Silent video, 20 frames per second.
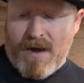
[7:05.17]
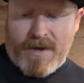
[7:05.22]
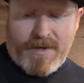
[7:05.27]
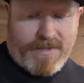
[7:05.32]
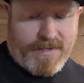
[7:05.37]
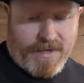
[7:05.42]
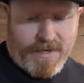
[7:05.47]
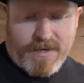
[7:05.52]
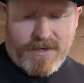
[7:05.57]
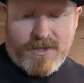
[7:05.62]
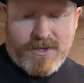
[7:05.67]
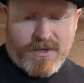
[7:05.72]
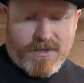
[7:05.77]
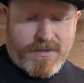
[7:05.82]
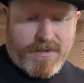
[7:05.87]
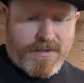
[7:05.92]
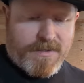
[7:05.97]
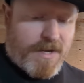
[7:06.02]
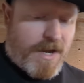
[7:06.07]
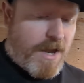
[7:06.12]
I did
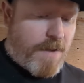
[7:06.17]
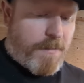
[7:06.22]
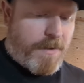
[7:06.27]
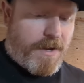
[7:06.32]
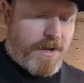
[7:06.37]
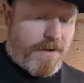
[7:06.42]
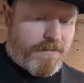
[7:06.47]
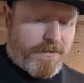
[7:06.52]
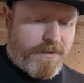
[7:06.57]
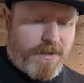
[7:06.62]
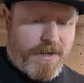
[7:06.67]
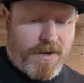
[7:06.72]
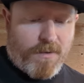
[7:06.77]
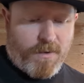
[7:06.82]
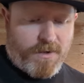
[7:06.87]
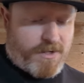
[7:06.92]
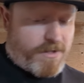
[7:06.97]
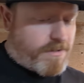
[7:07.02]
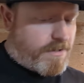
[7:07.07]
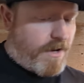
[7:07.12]
adjust the timing after that,
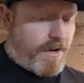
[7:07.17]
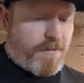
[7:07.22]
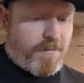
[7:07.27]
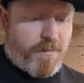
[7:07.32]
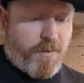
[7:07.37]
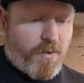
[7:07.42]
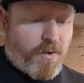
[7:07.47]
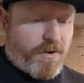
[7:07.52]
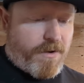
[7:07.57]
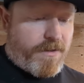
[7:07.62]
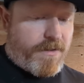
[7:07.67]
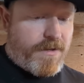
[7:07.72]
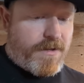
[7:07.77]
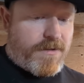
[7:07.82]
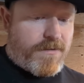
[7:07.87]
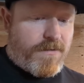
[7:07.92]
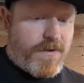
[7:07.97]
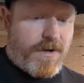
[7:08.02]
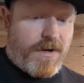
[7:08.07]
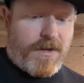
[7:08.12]
which is not important in
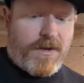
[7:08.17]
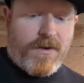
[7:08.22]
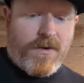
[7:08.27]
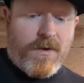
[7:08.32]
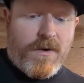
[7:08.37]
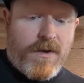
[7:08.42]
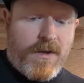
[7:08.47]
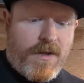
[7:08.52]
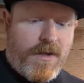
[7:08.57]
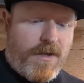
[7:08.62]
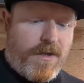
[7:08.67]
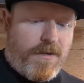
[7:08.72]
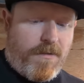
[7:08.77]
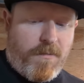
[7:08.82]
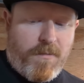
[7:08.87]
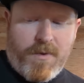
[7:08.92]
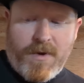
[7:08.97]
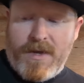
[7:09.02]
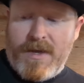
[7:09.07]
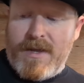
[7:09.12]
this video,
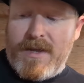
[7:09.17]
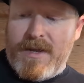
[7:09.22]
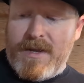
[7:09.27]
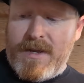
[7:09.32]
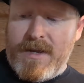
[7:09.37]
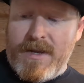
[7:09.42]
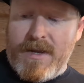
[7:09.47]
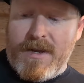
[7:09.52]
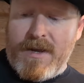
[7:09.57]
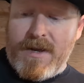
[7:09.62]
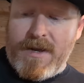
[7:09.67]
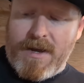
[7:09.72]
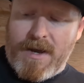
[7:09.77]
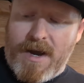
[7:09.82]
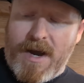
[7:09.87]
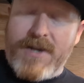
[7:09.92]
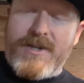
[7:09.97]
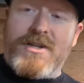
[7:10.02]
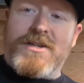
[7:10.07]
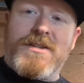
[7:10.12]
but
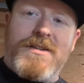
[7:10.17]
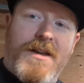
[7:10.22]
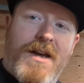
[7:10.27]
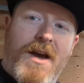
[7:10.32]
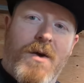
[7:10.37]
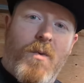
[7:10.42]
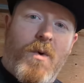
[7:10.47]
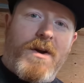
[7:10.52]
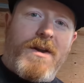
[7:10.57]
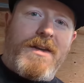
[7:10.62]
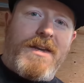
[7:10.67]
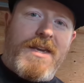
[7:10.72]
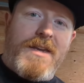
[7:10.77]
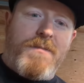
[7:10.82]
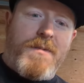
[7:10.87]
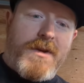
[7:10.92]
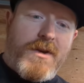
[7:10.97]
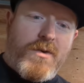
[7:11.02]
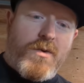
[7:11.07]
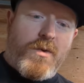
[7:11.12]
I want to
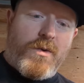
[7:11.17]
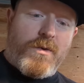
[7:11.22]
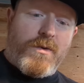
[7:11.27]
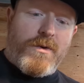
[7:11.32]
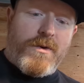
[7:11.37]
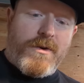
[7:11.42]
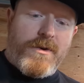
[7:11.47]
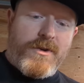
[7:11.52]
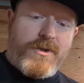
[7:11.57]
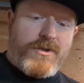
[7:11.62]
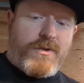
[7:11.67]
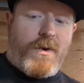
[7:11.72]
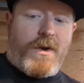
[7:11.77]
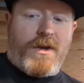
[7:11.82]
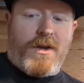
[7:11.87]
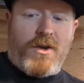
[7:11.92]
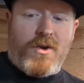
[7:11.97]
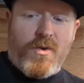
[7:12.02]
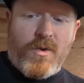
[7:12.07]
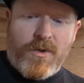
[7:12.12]
keep it cooler so I
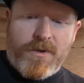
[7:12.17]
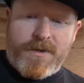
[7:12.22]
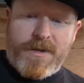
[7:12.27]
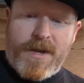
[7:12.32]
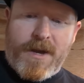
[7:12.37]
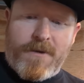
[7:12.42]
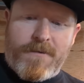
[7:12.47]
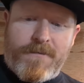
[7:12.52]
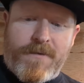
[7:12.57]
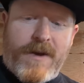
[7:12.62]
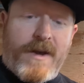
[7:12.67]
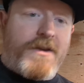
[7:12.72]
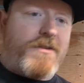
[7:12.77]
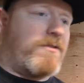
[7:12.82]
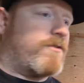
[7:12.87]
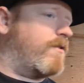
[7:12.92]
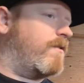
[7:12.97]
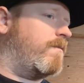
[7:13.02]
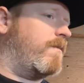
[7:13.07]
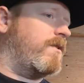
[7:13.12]
can cool it down
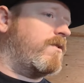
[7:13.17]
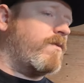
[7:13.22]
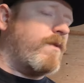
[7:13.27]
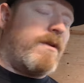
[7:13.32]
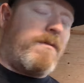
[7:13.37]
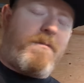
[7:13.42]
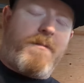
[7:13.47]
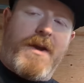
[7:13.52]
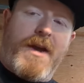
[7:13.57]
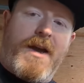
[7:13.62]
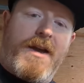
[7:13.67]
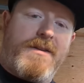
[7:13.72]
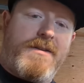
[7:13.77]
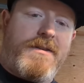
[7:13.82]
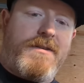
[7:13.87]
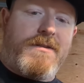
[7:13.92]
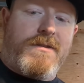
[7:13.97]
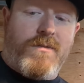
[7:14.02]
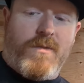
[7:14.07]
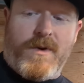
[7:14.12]
faster in between
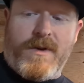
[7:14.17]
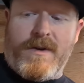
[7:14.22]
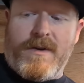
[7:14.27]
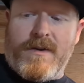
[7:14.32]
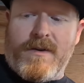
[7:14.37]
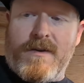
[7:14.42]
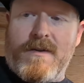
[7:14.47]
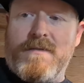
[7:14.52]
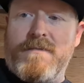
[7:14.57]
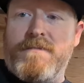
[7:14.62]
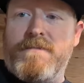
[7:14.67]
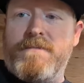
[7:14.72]
passes and whatnot.